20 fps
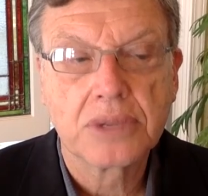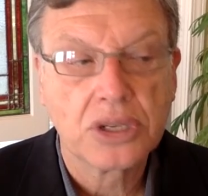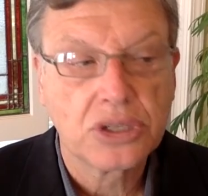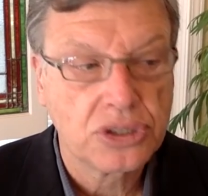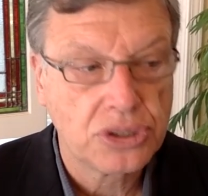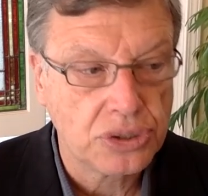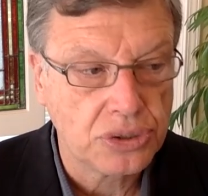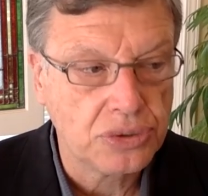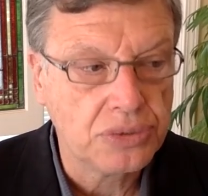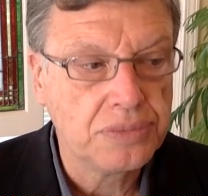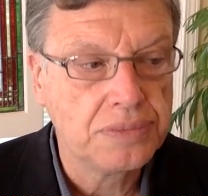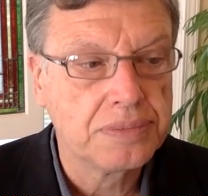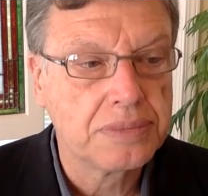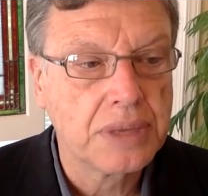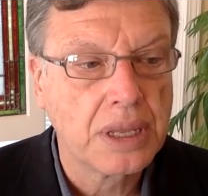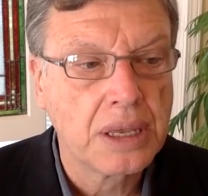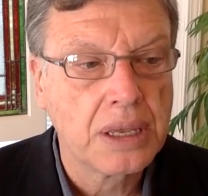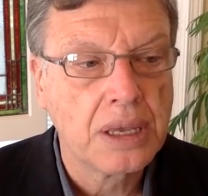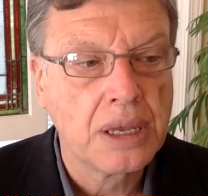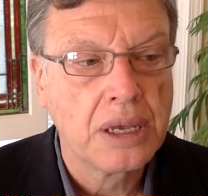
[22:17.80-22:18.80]
Two,
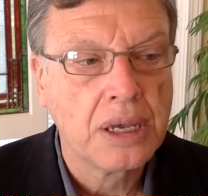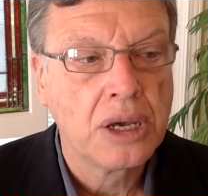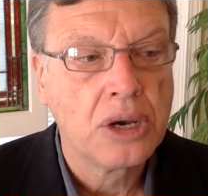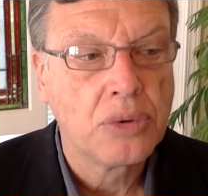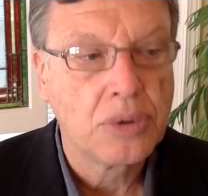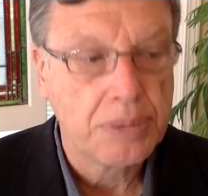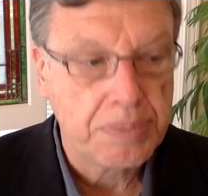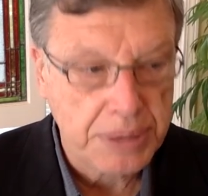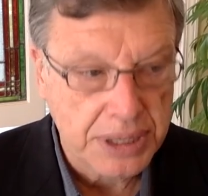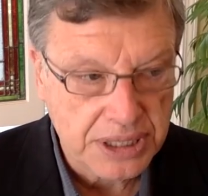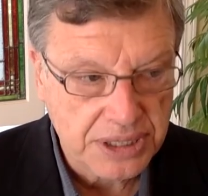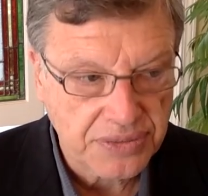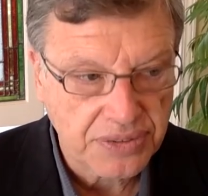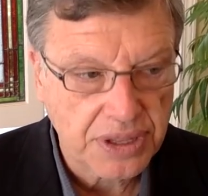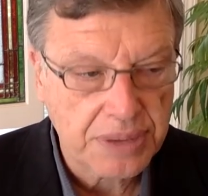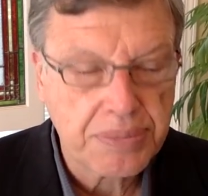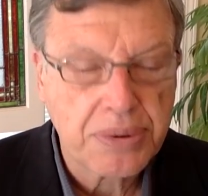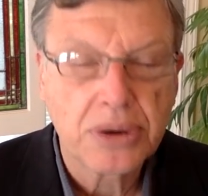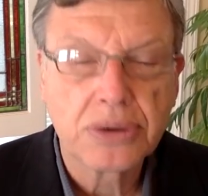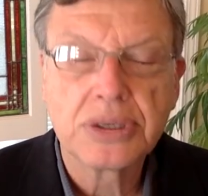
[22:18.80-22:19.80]
we
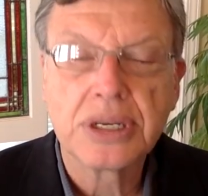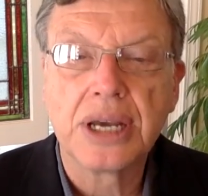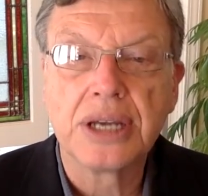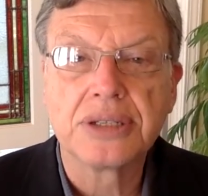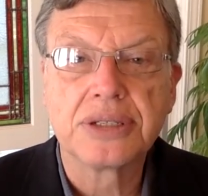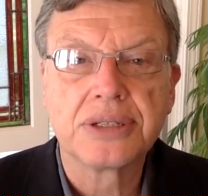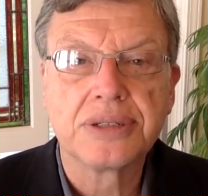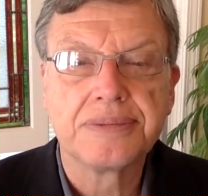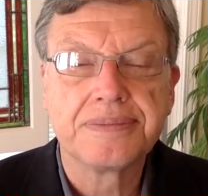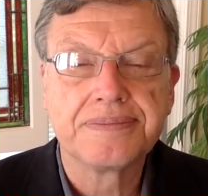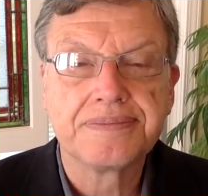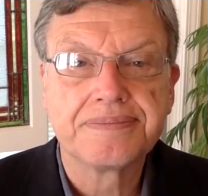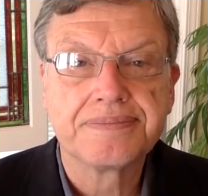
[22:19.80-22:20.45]
peacefully protest,